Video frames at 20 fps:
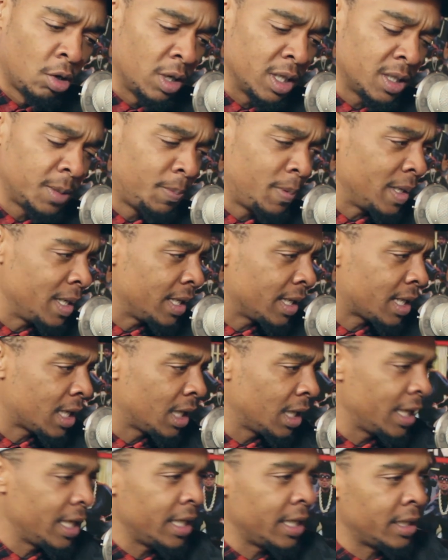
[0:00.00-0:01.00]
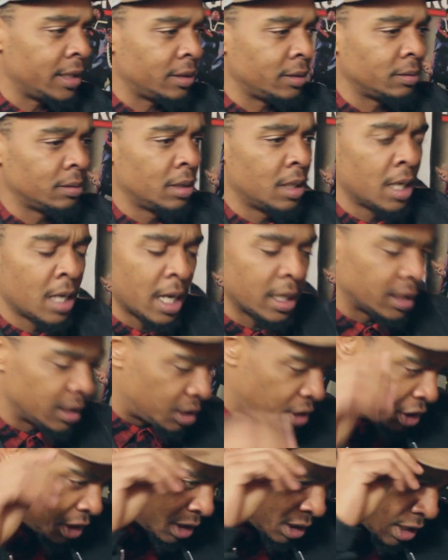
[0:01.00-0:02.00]
Crispy and clean. Got the
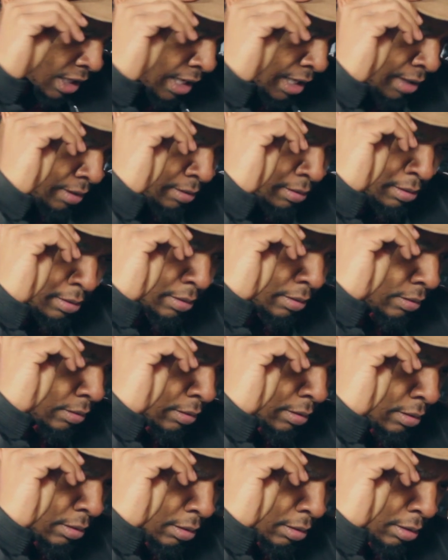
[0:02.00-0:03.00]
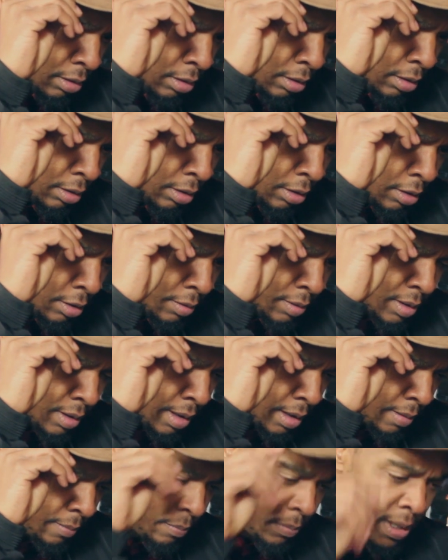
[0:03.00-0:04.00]
Cheech hat. You know what I'm
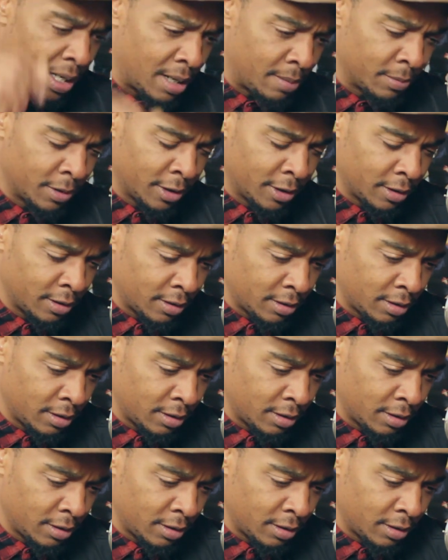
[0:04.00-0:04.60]
saying? Bomber.